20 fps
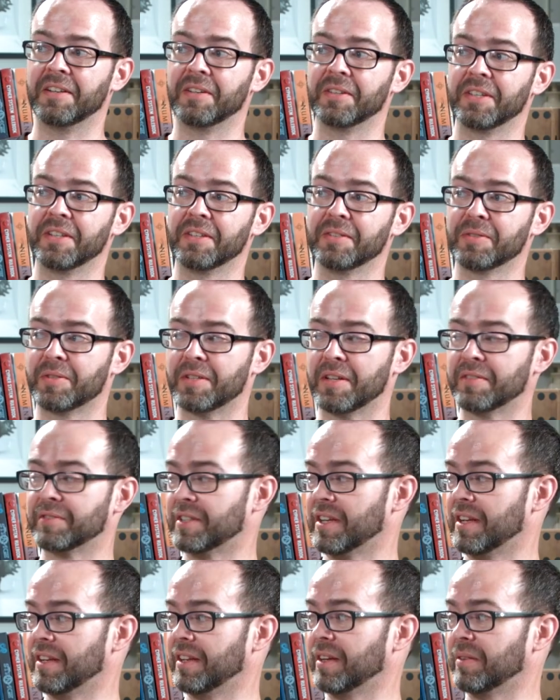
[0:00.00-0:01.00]
all the other stuff's
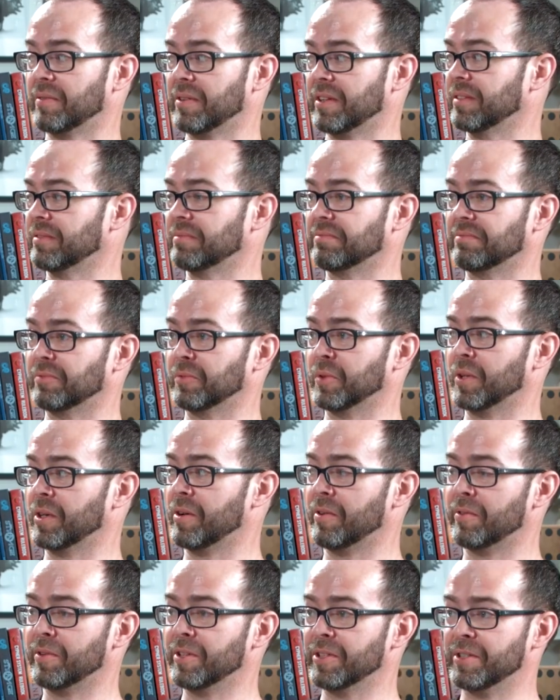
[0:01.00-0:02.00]
kind of like, well, what do
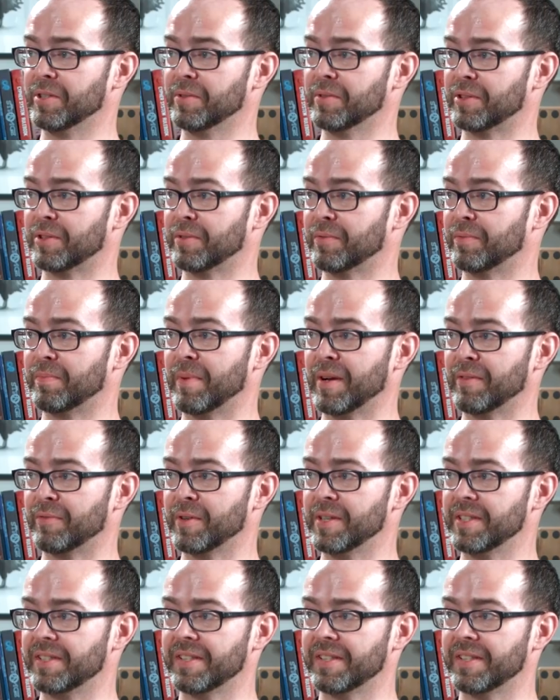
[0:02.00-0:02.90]
I want to do with the, my free